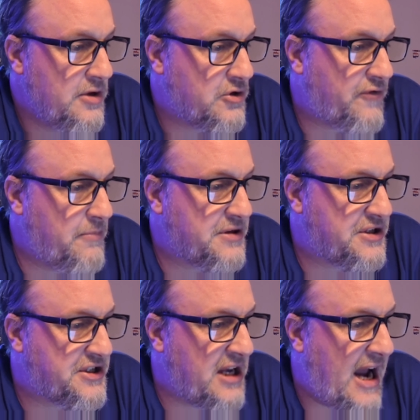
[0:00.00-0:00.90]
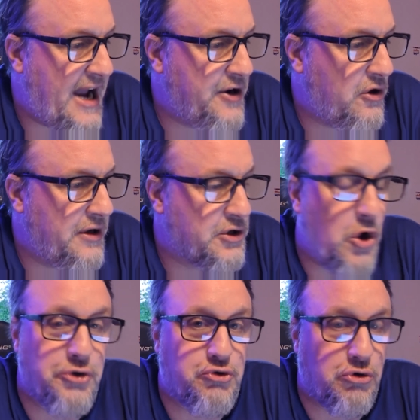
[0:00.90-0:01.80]
So from a societal and
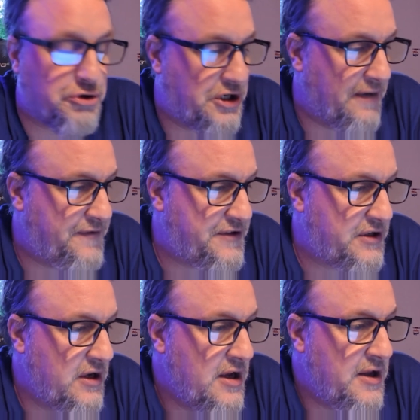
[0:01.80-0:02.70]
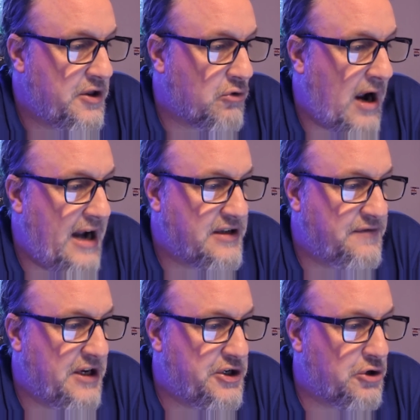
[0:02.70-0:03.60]
cultural shifts, the rise
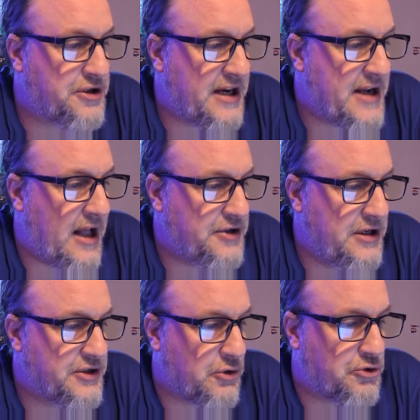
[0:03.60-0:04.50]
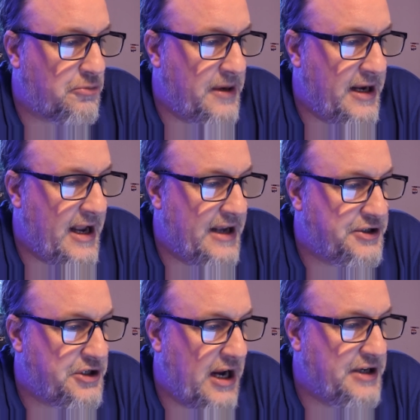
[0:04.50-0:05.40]
of digital technology and social media
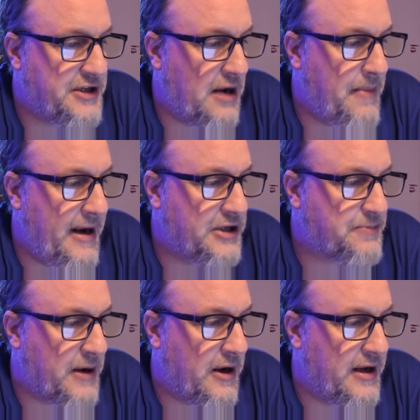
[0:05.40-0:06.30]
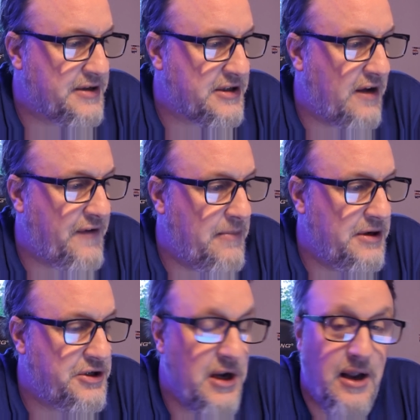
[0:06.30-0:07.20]
has changed how men experience
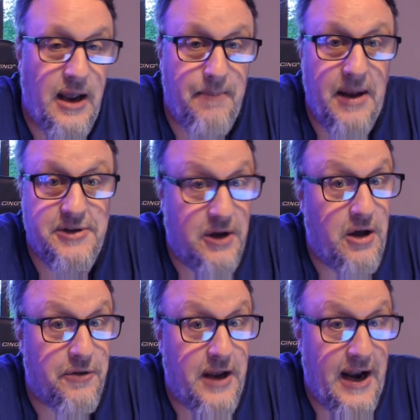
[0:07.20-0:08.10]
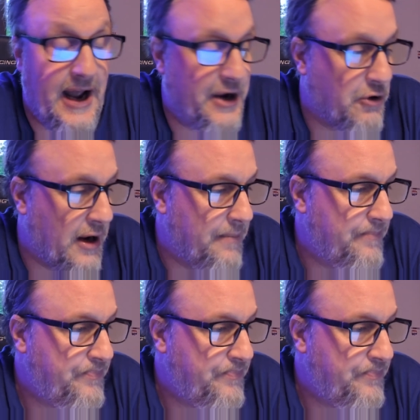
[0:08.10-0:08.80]
self-image and mental health, and I agree.